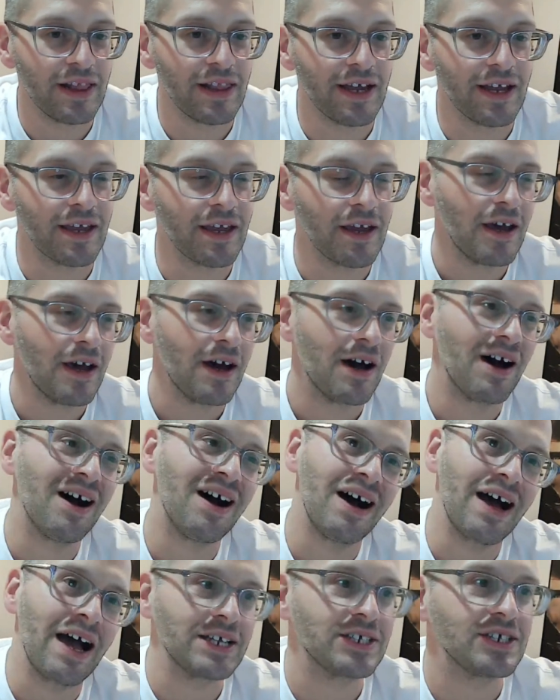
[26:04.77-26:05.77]
Like,
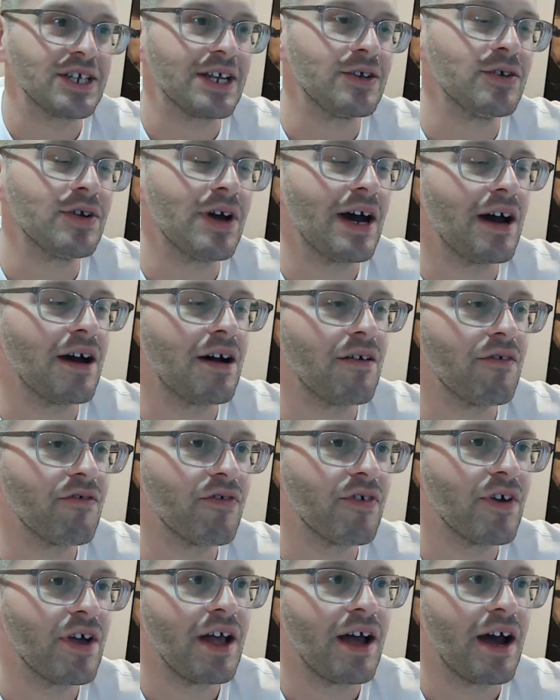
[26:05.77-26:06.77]
actually,
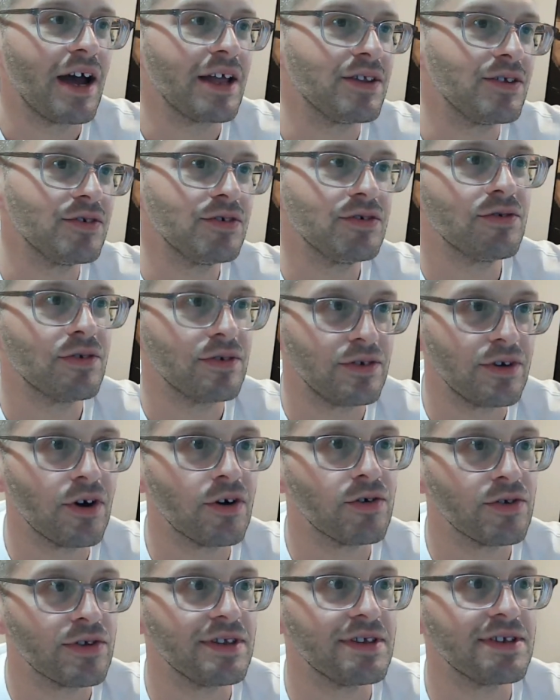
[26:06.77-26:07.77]
I do know
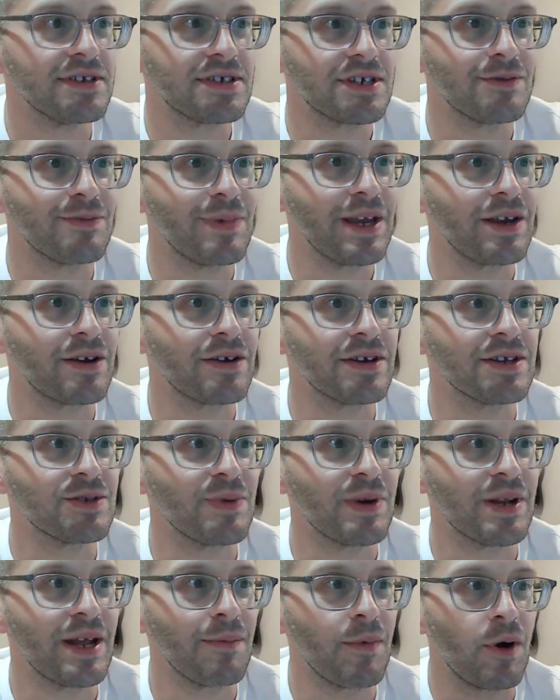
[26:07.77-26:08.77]
who the decision maker is,
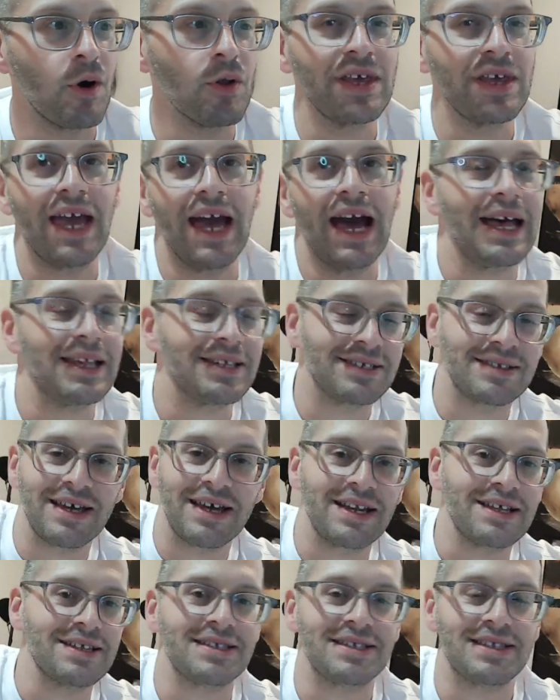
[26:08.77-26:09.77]
but I'm only asked
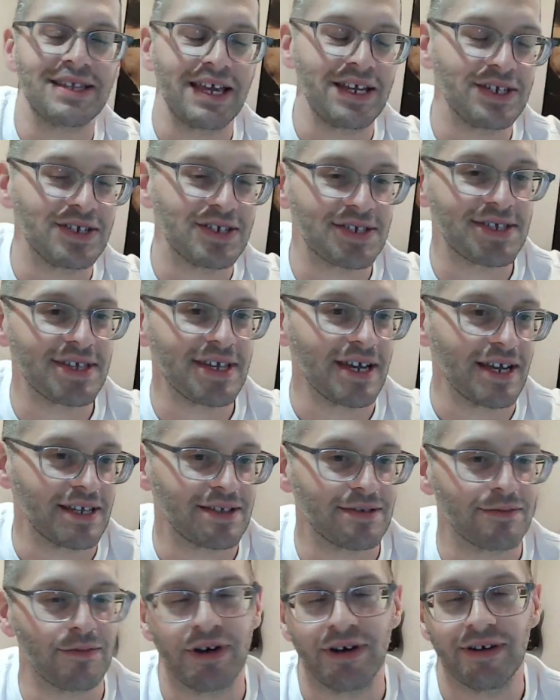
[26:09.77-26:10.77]
that at stage
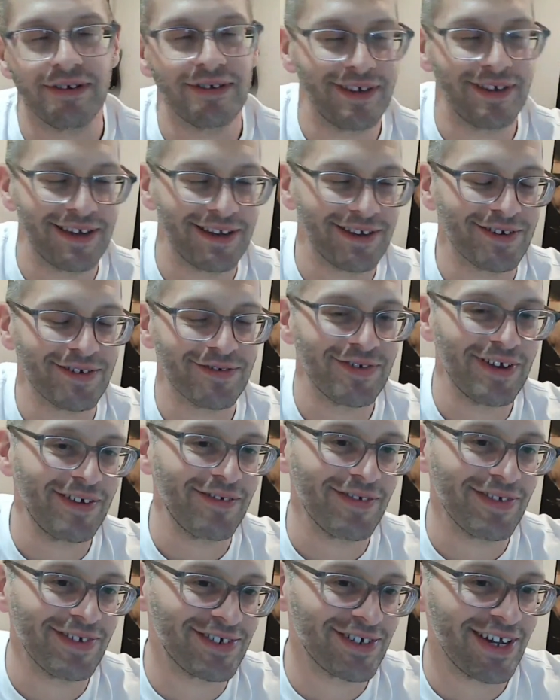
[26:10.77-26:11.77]
6. Well, I don't know if
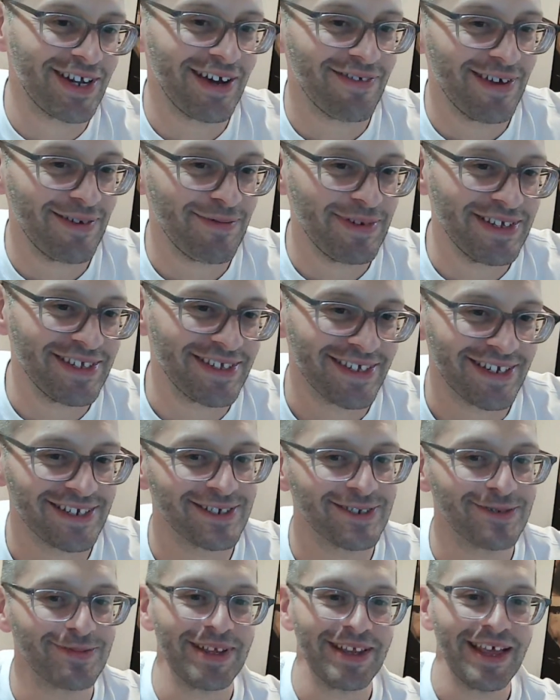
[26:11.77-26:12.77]
you should have that many
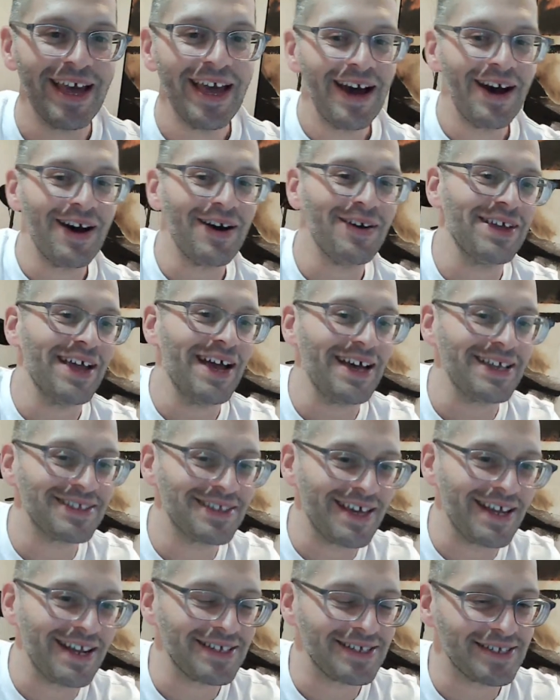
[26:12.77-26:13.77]
stages, but I only asked
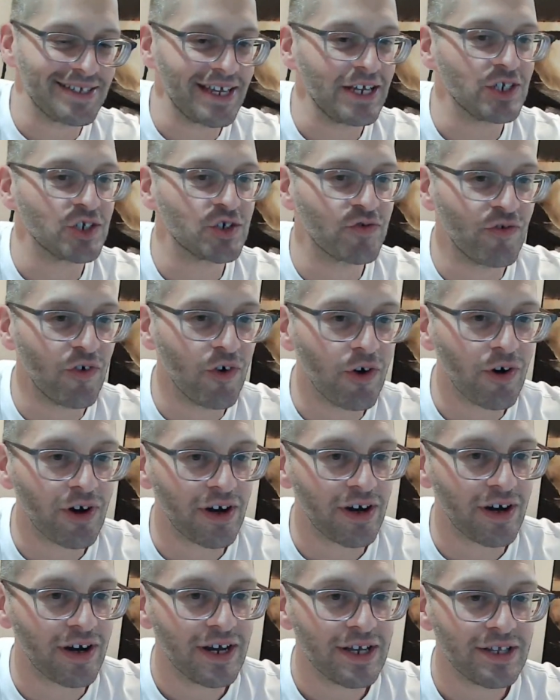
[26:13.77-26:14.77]
that at stage
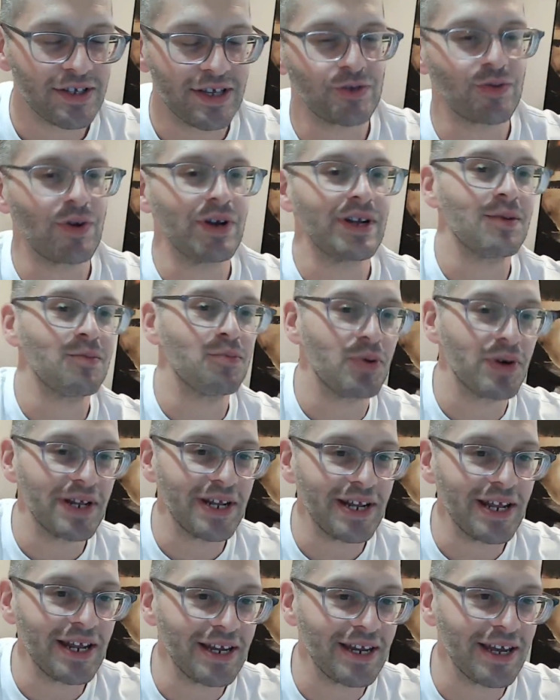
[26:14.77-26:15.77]
4, so that's why I didn't put
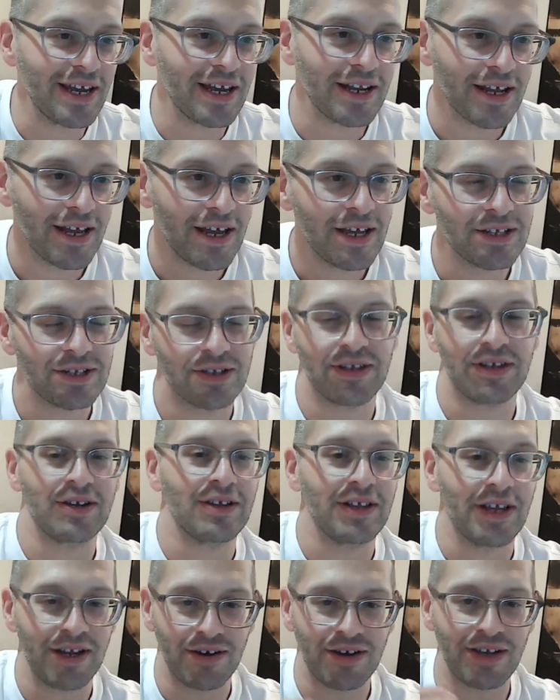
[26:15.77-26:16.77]
it in yet. So then
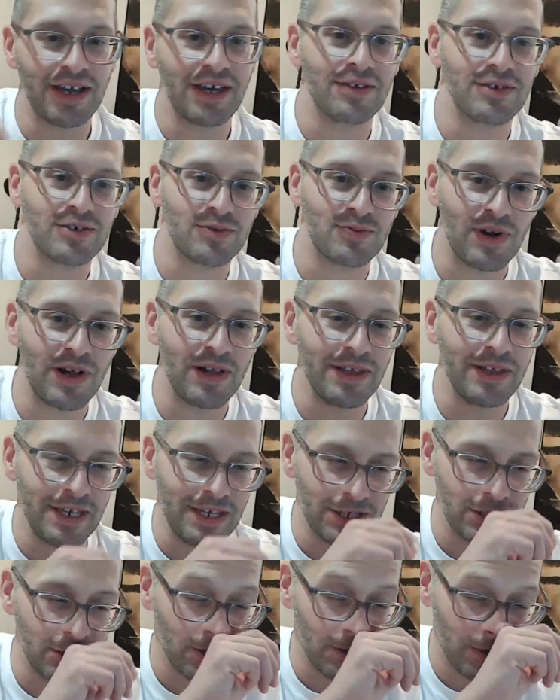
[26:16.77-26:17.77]
you're like, okay, there's probably
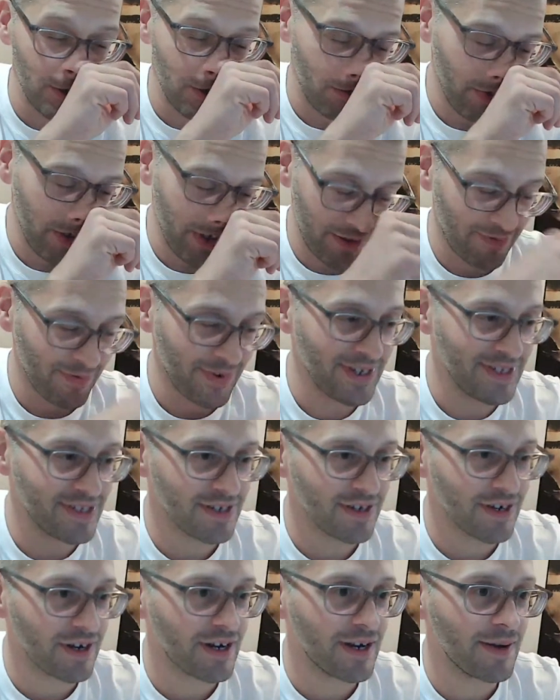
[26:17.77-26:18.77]
issues with my
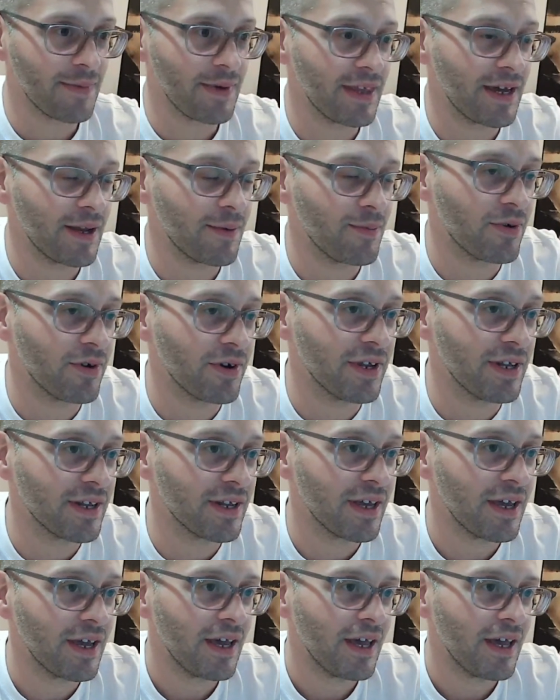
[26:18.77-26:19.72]
CRM at that point.